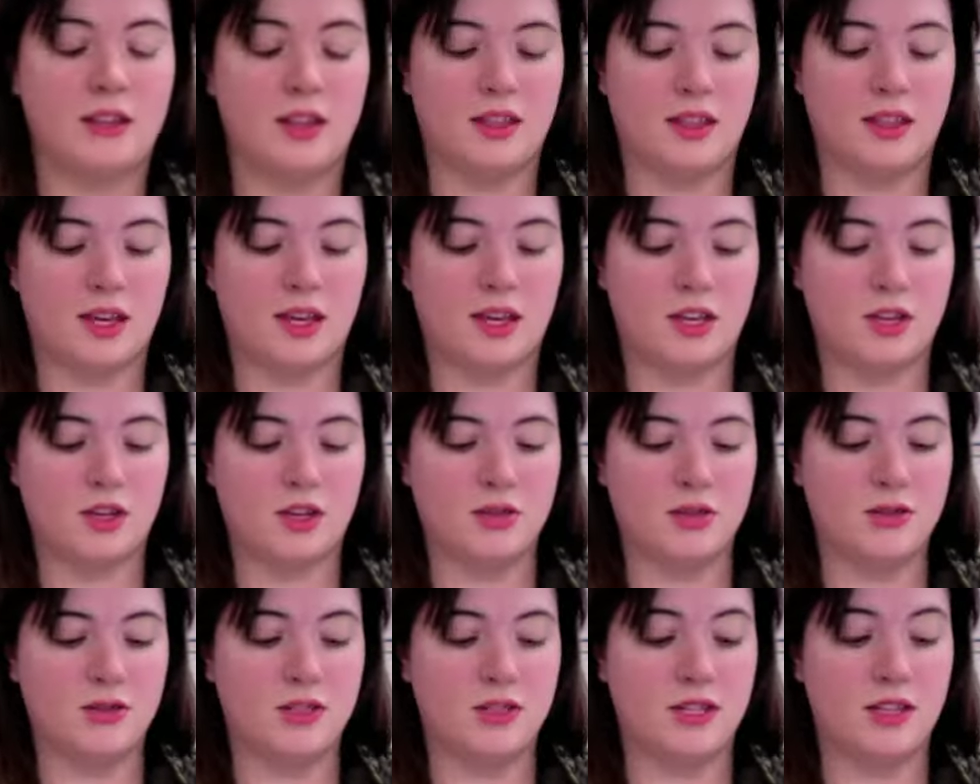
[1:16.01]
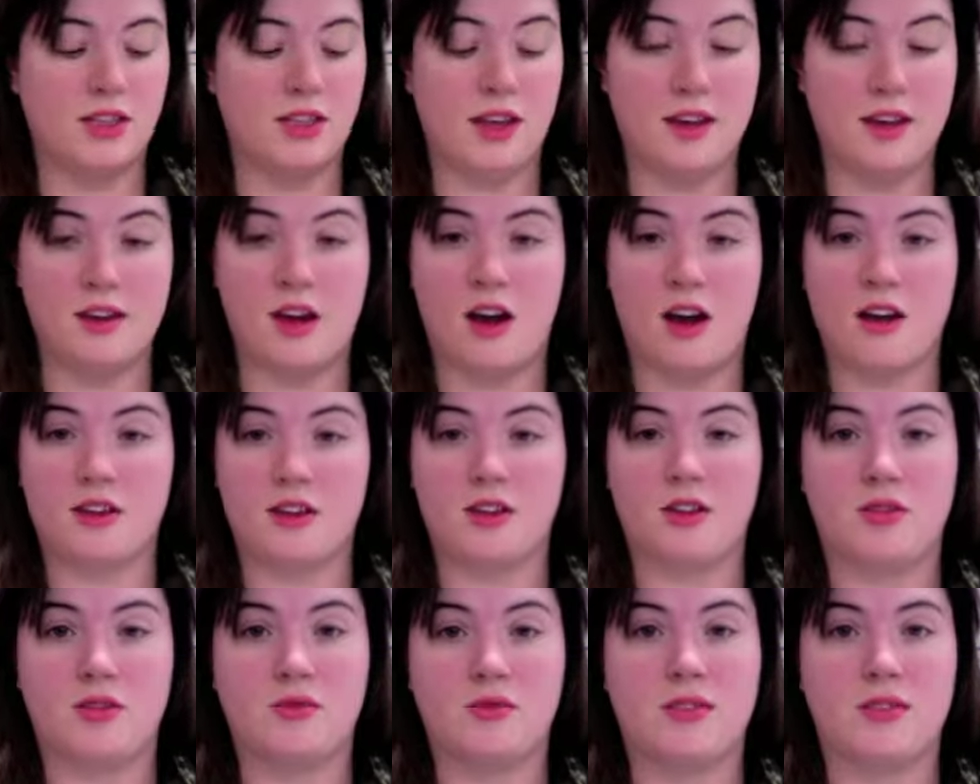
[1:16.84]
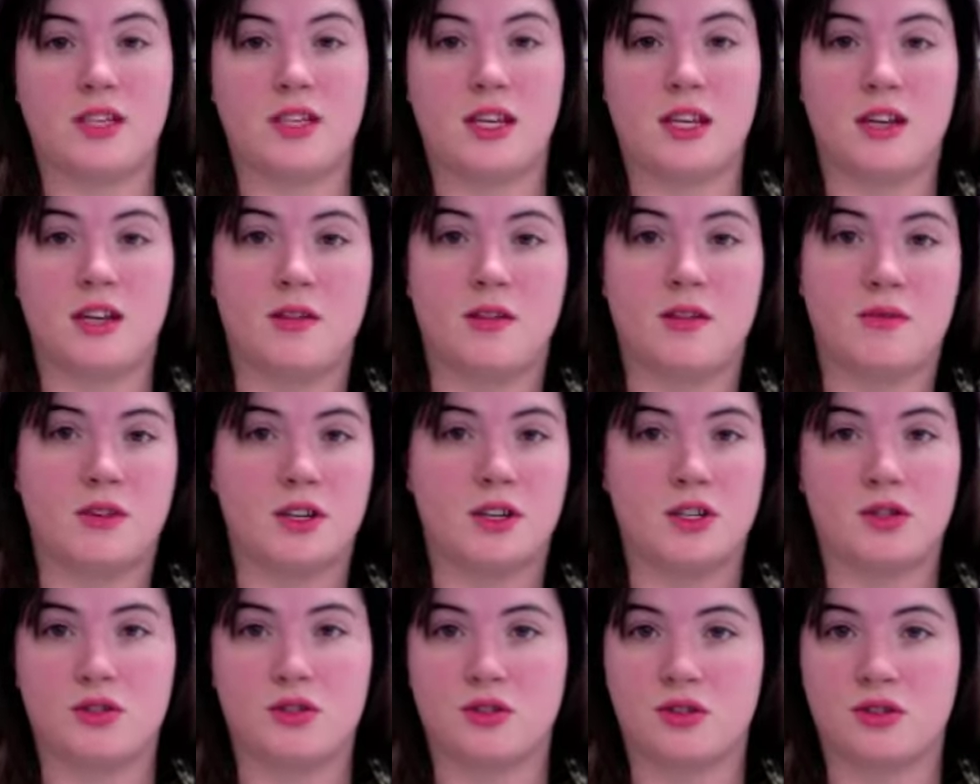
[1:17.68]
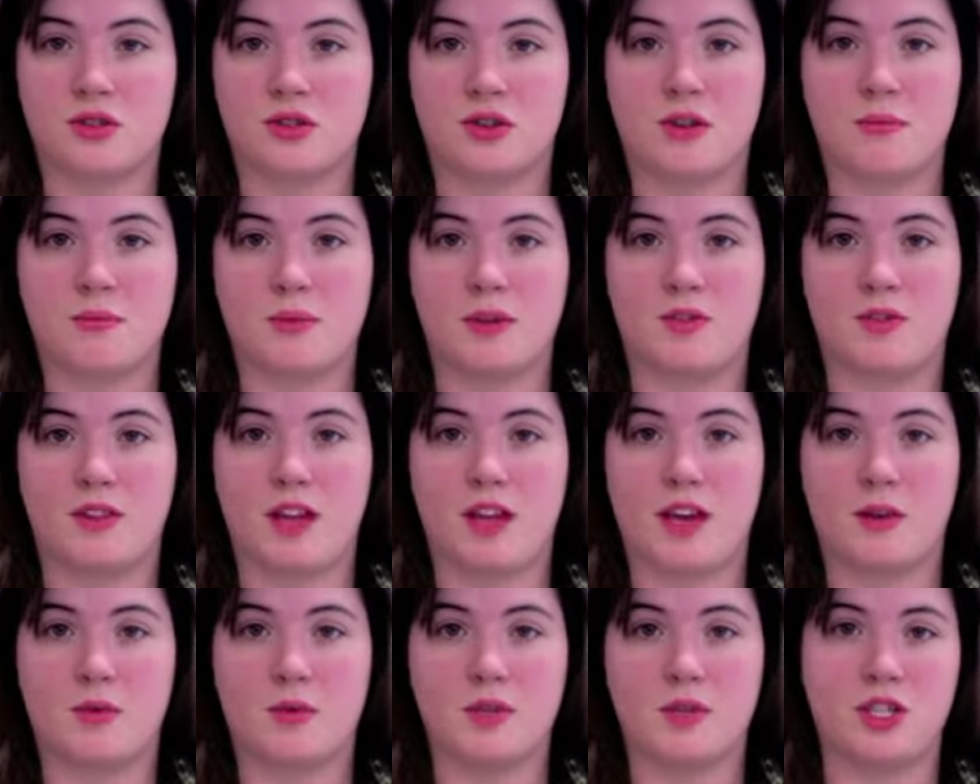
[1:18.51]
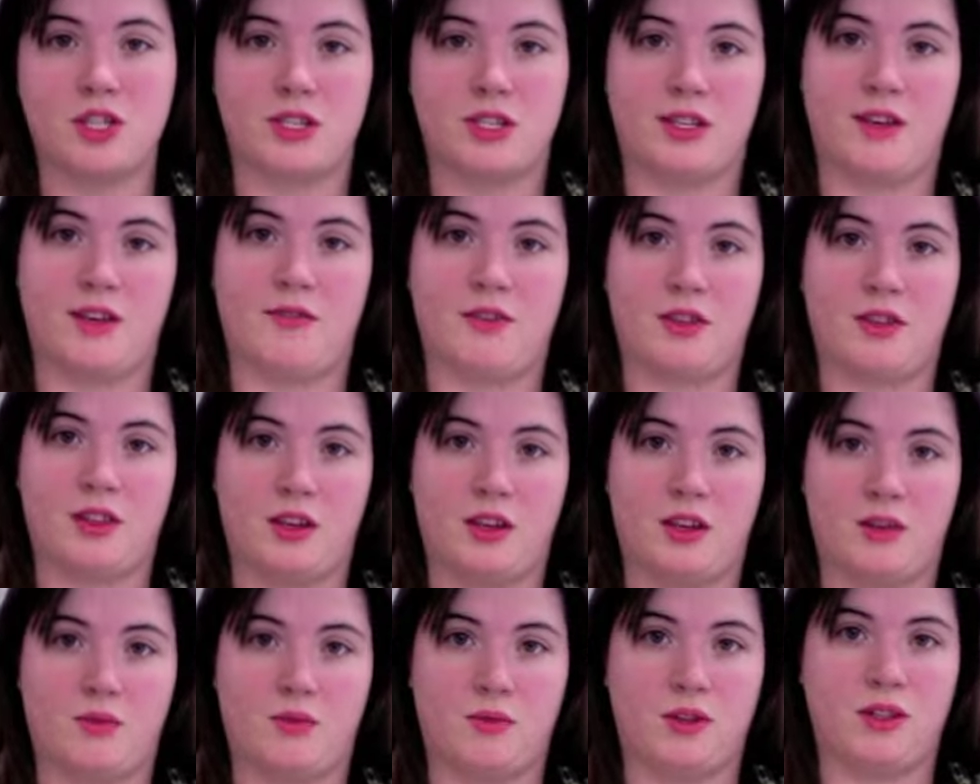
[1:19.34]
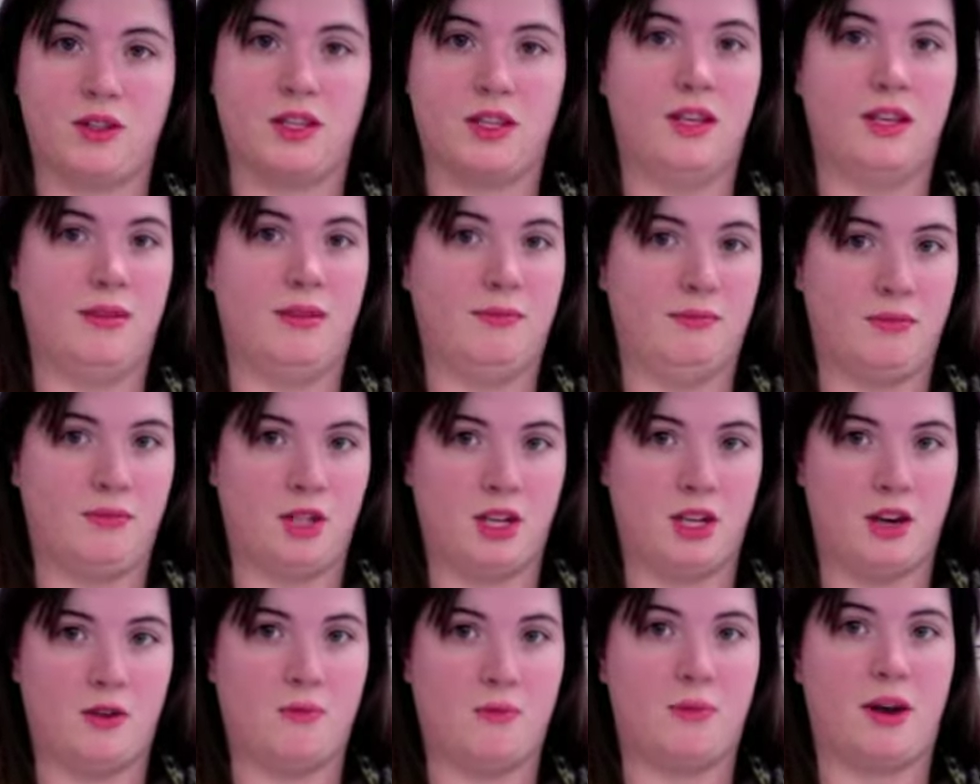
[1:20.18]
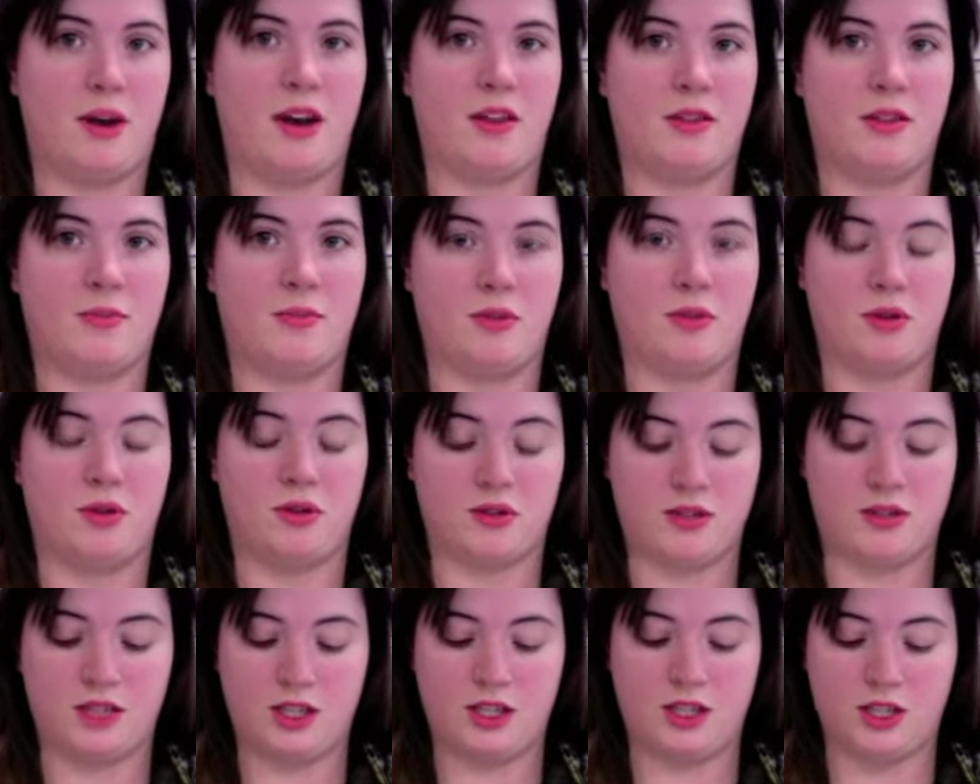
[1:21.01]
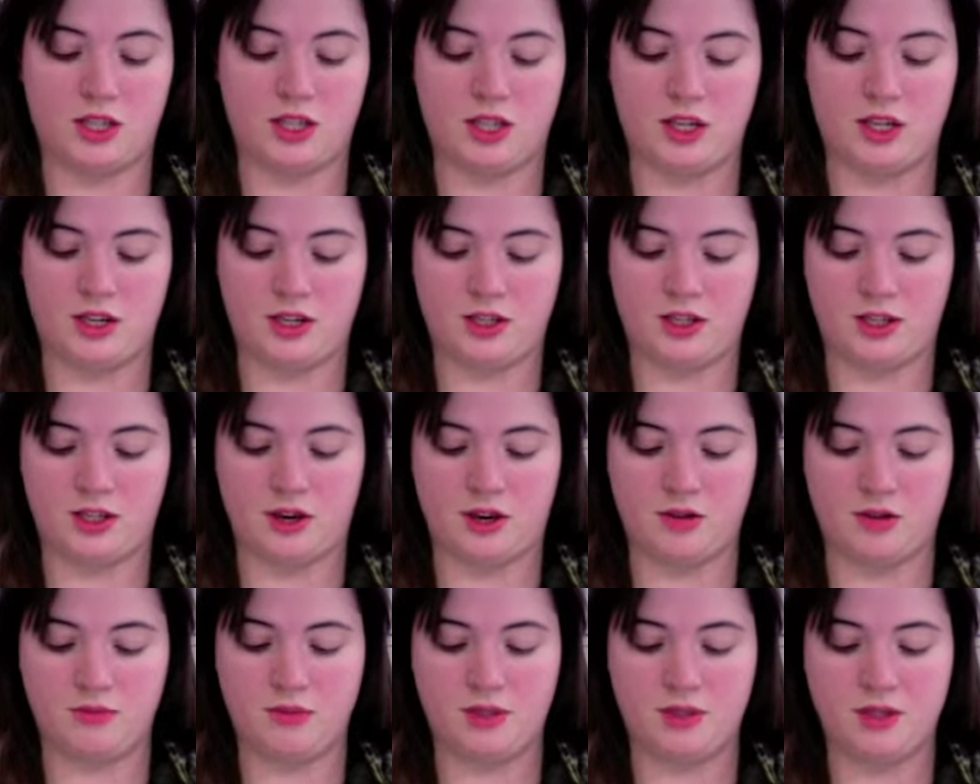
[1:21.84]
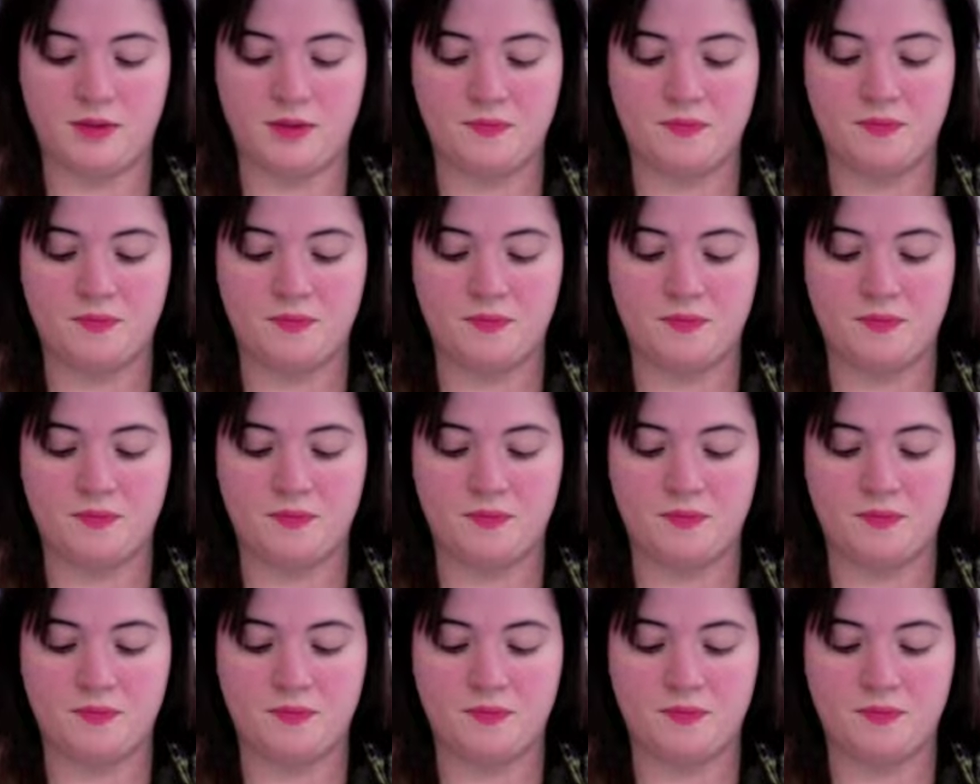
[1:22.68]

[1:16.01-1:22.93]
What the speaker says: they use? Did they not use any rich or descriptive language? Is everything really, by the book, dictionary terms?